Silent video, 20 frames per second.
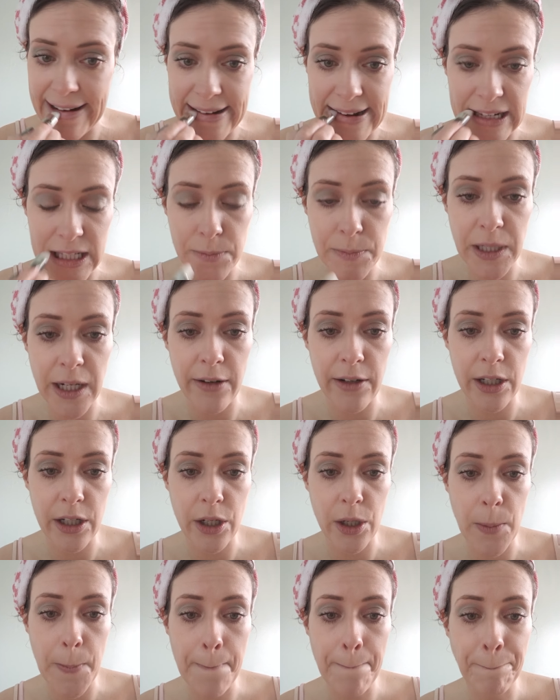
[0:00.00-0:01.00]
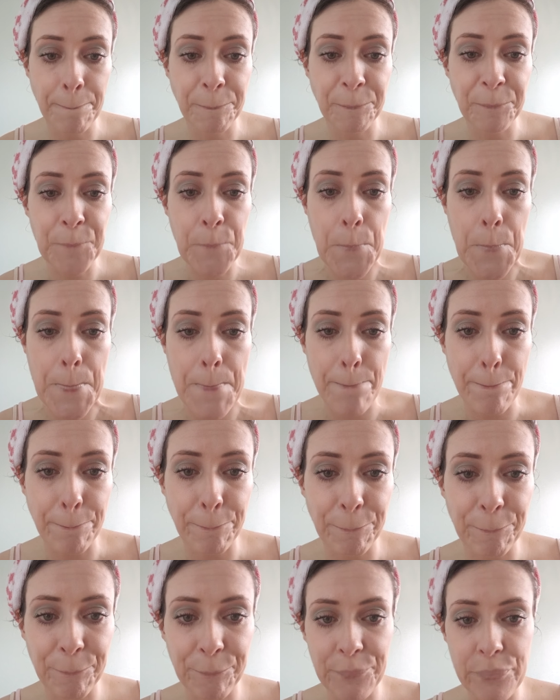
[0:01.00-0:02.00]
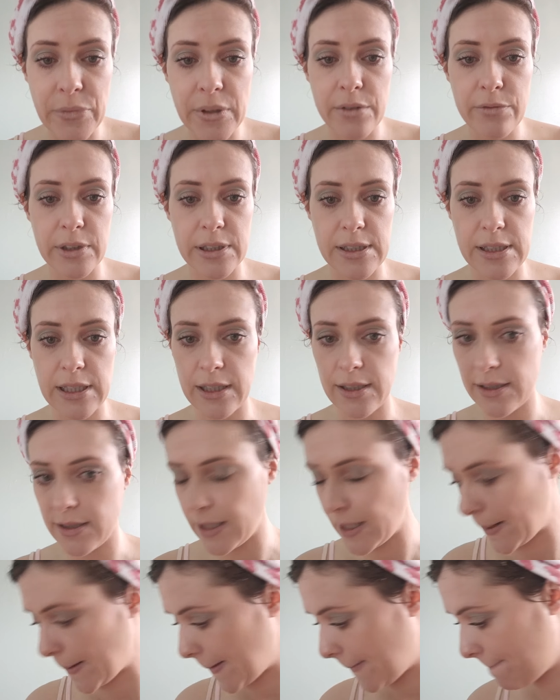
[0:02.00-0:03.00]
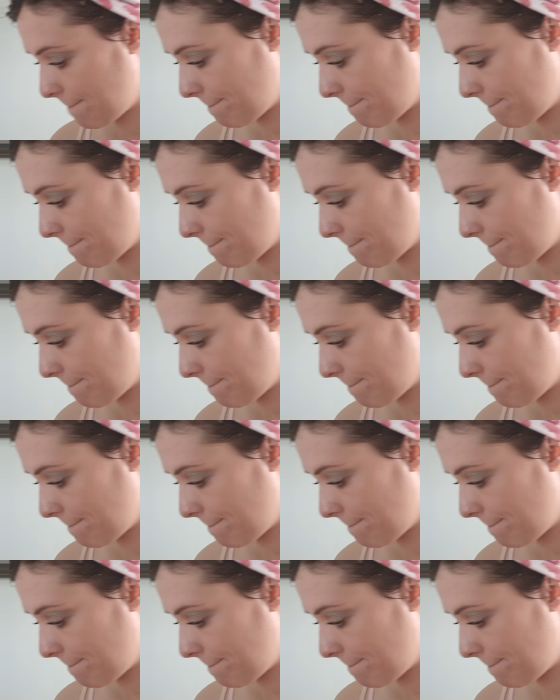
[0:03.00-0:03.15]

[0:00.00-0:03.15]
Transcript: Dr. Pierre Co. Fantastic.